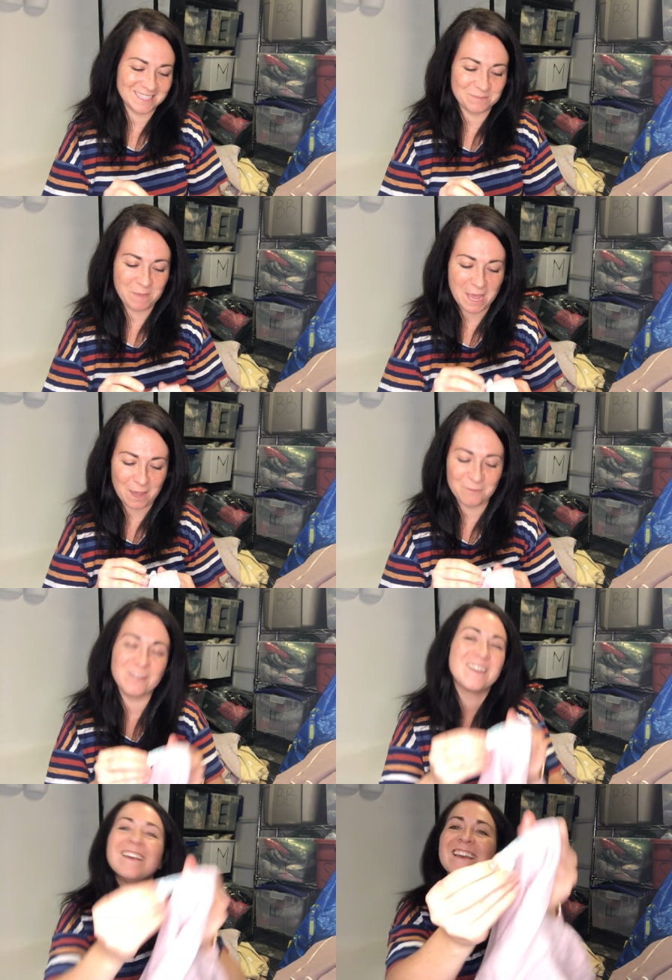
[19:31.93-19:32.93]
This is
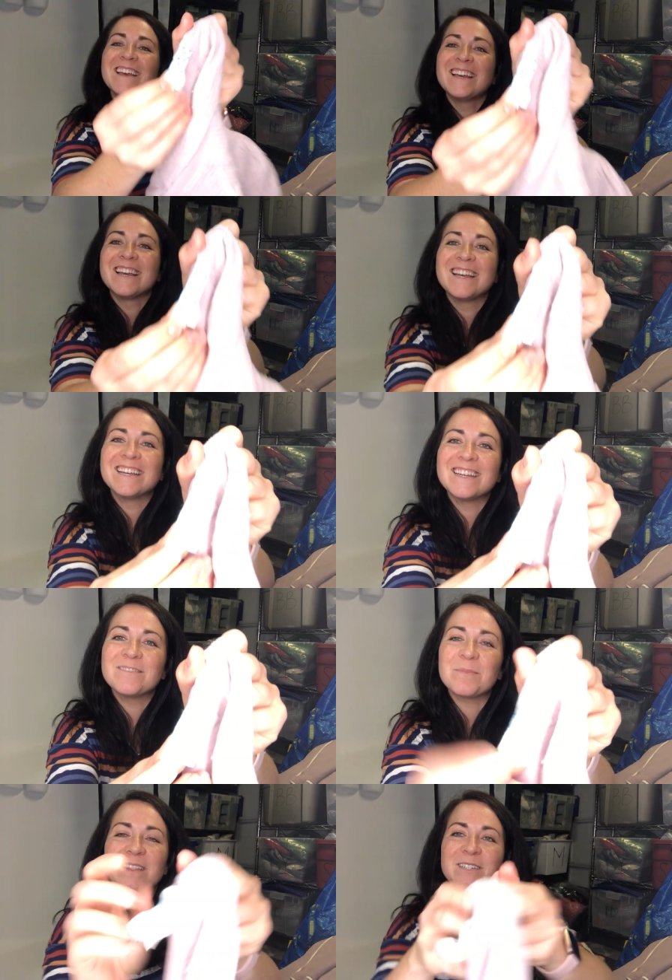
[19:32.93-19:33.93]
Mave,
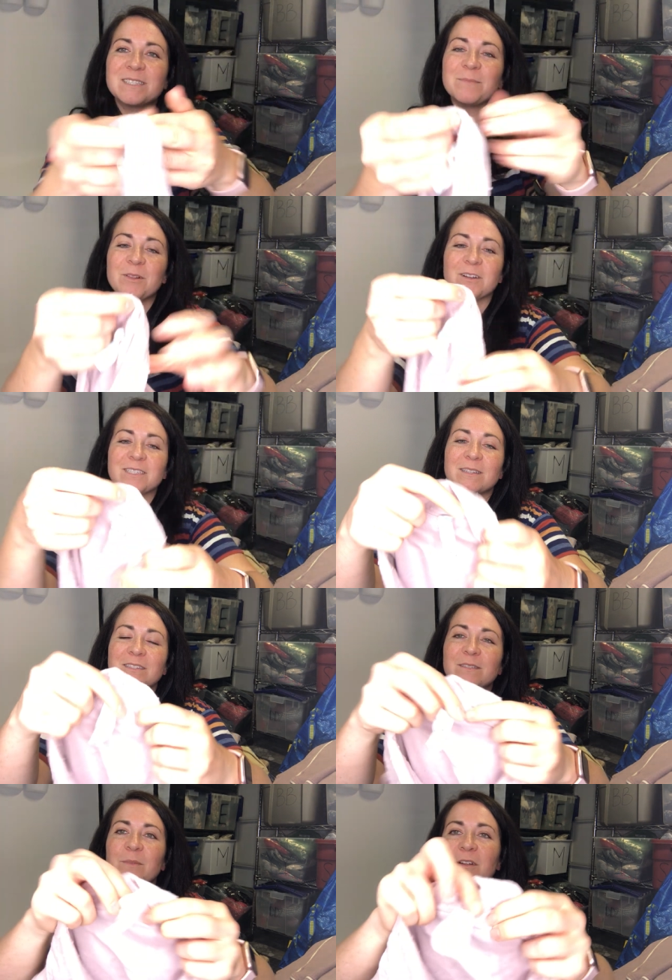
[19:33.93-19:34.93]
but they're similar,
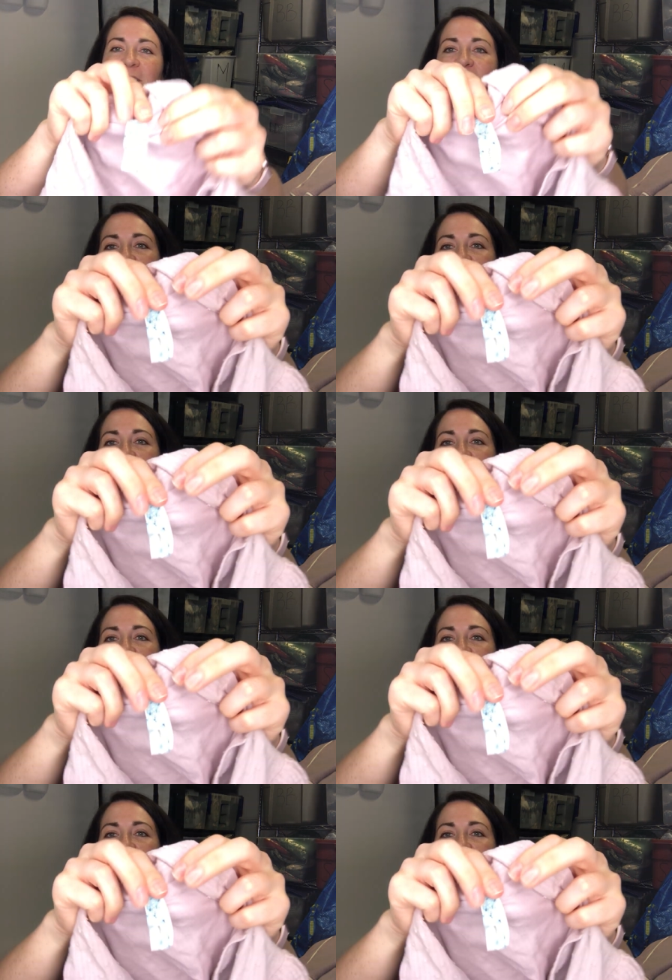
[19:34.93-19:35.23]
similarly